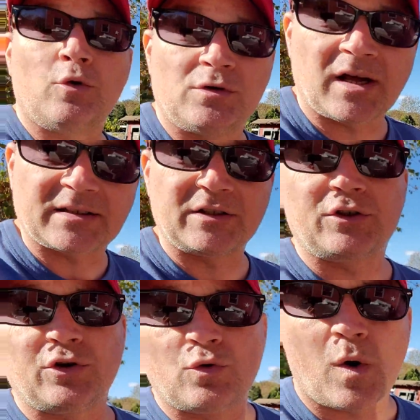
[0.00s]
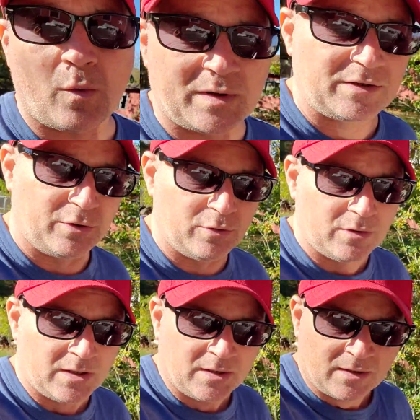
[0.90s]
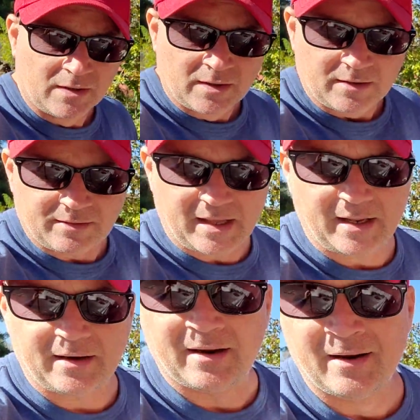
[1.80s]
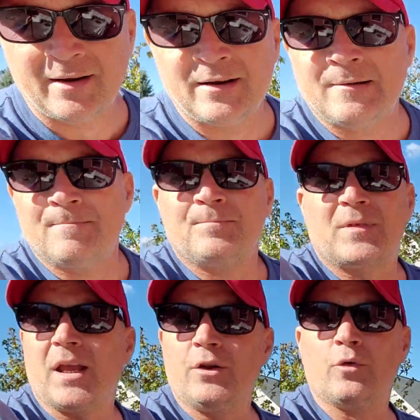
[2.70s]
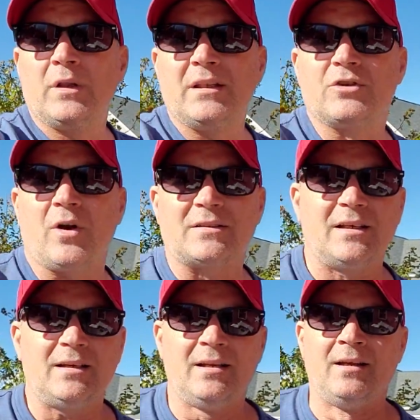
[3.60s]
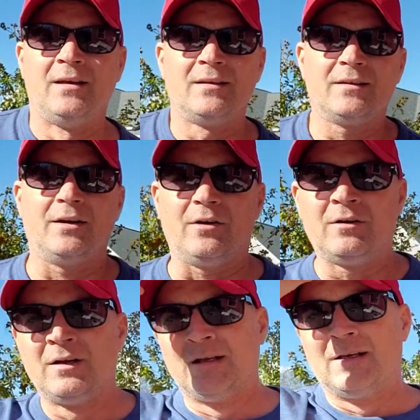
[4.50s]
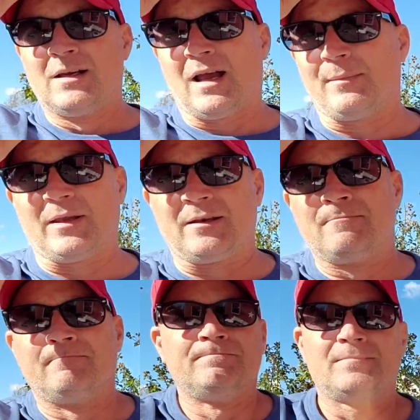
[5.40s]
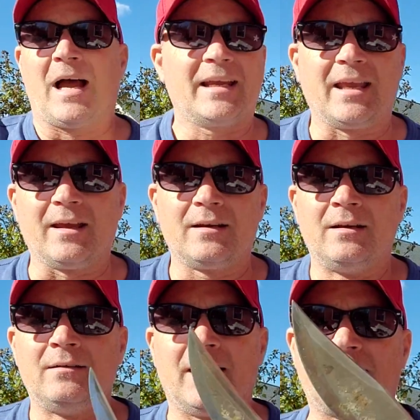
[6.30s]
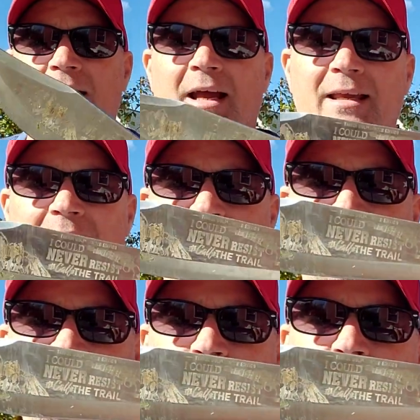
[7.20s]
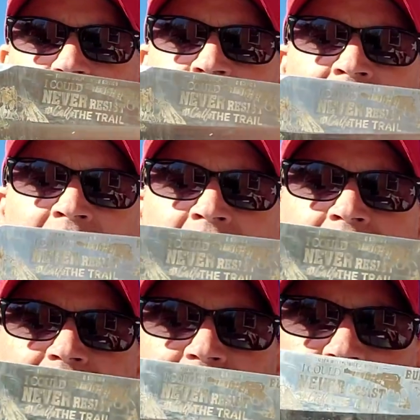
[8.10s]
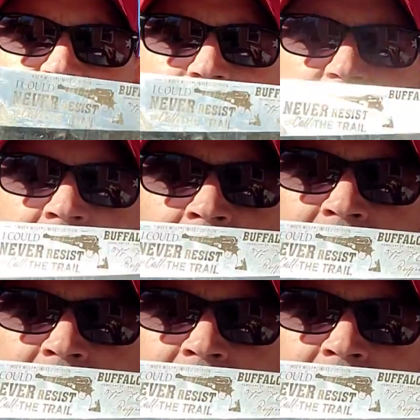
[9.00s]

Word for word: who doesn't do what we do, then can you really trust it? You know, I mean, I can't. I can't. I can't trust somebody telling me